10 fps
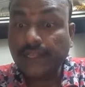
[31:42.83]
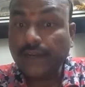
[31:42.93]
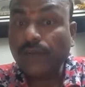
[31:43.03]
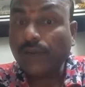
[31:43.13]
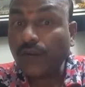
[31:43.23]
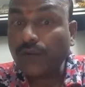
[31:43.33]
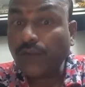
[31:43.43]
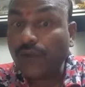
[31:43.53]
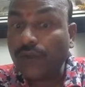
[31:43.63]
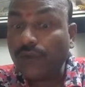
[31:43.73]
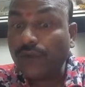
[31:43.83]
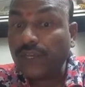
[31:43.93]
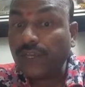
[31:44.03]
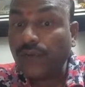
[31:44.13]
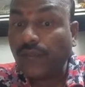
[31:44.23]
Then what we have to do
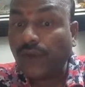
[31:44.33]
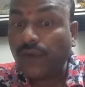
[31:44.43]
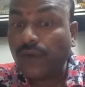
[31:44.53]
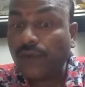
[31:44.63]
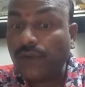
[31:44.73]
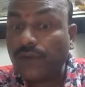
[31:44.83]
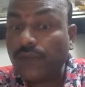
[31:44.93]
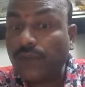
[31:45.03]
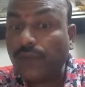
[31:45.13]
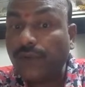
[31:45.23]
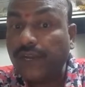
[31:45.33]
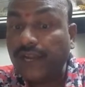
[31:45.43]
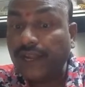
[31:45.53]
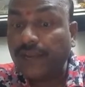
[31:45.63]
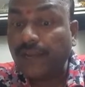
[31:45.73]
here, we have to give the good
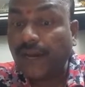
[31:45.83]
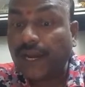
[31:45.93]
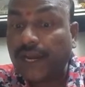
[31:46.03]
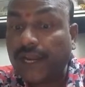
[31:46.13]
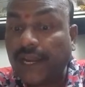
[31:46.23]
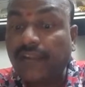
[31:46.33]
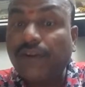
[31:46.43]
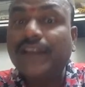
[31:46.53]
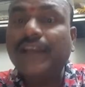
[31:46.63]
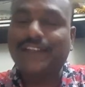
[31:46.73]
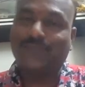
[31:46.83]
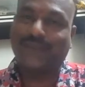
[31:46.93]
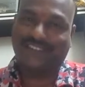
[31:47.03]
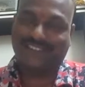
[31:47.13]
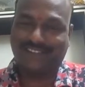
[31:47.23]
and mark
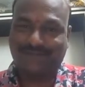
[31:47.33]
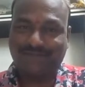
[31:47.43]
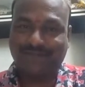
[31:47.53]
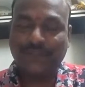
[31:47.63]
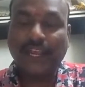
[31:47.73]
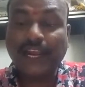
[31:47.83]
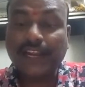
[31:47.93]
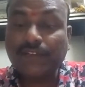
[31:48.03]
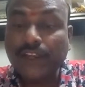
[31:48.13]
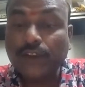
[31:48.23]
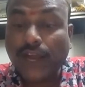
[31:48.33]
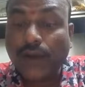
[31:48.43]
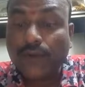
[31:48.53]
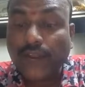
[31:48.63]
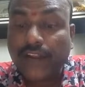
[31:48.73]
advertisements. You
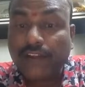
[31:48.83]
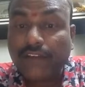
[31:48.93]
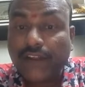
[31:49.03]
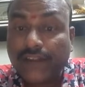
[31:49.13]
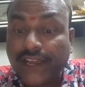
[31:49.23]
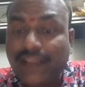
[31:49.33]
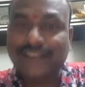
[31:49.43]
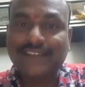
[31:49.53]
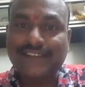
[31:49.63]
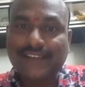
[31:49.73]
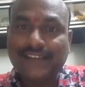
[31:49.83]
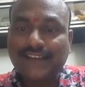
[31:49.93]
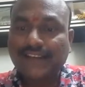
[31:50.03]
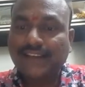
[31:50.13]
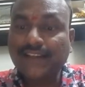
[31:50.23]
have to advertise
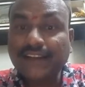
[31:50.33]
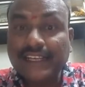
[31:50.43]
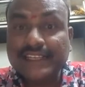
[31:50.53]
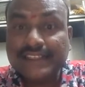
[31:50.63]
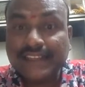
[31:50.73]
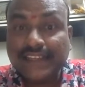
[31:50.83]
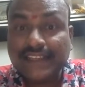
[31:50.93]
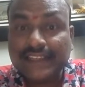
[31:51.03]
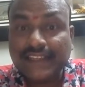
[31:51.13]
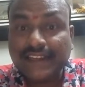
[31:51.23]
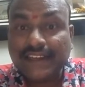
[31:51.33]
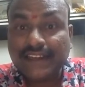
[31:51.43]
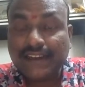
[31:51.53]
that destination.